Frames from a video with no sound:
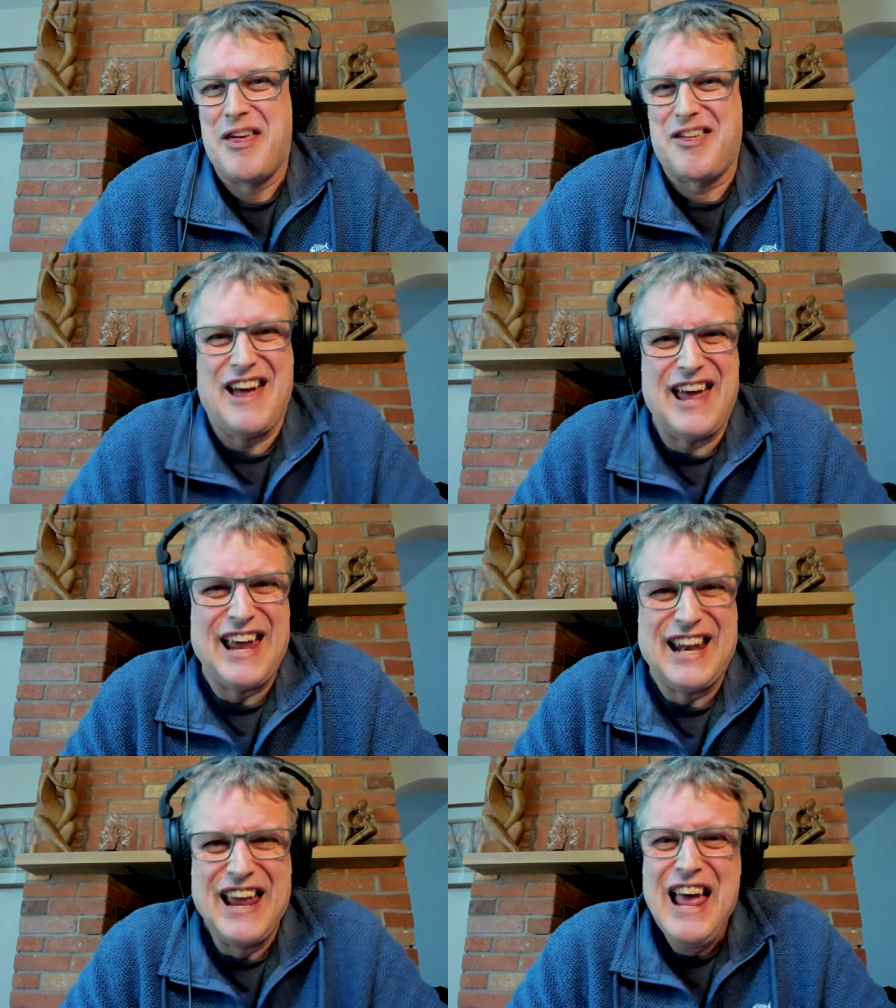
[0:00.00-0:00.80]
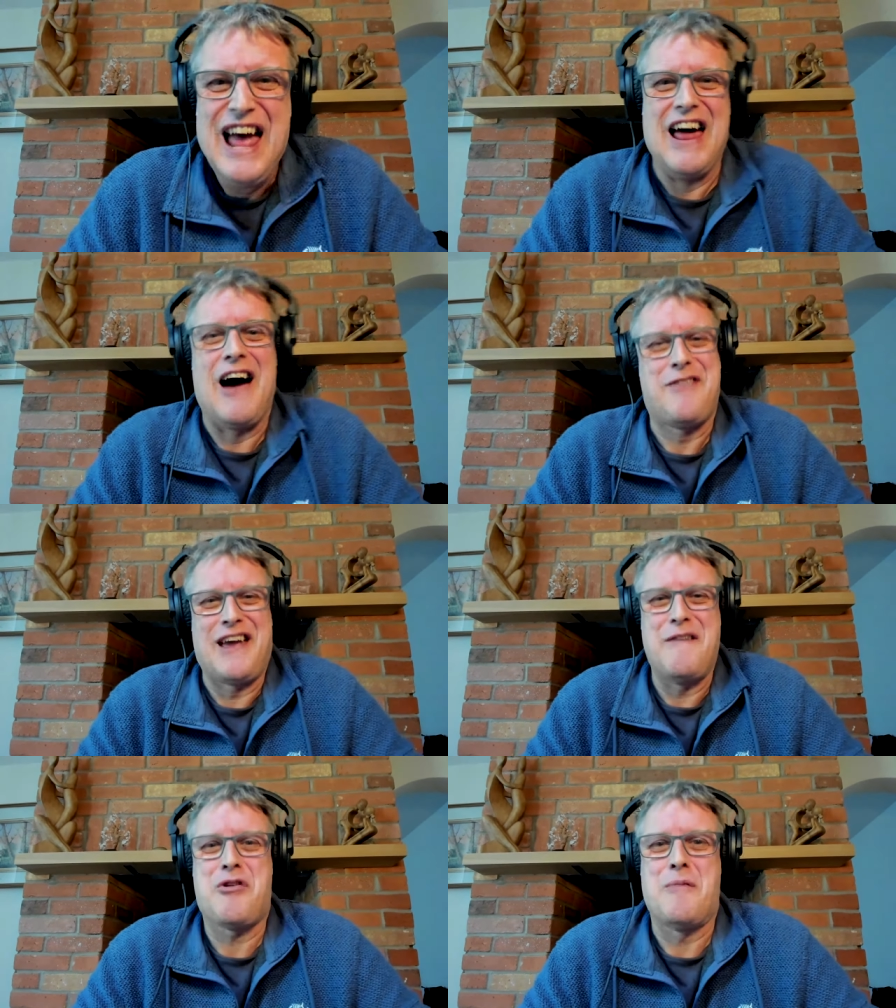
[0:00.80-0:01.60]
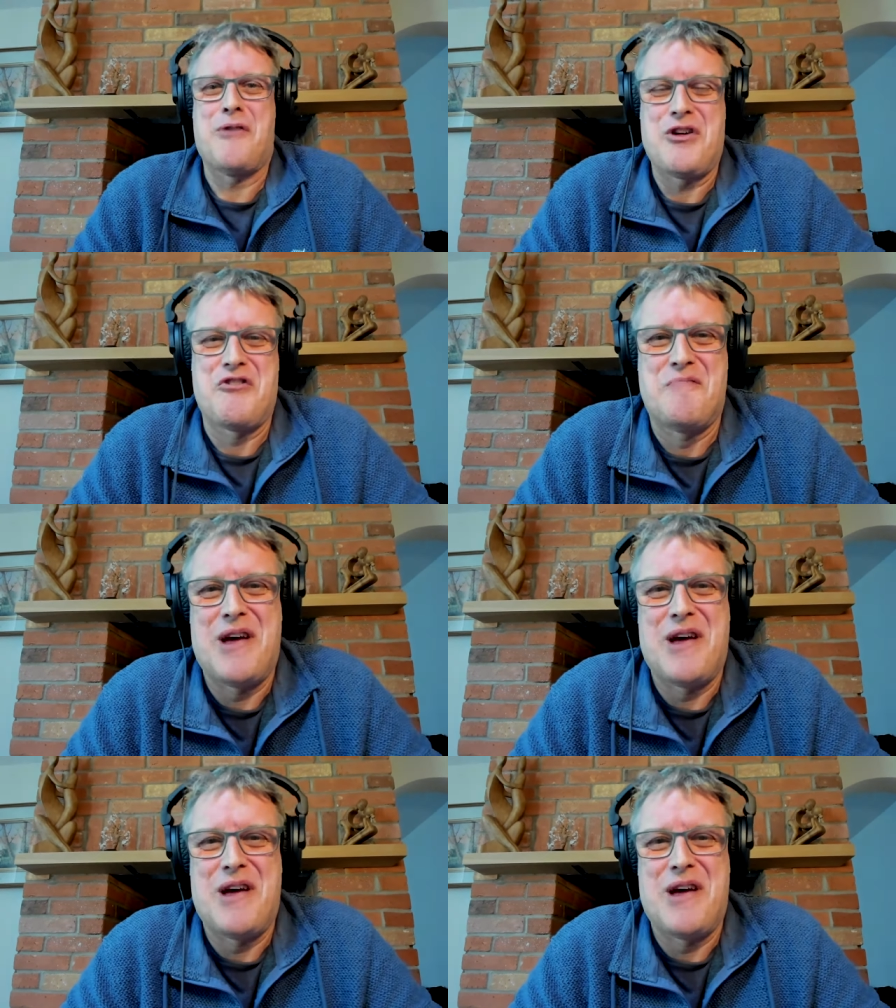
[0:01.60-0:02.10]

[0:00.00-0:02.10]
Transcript: saying. I think it was the pressure of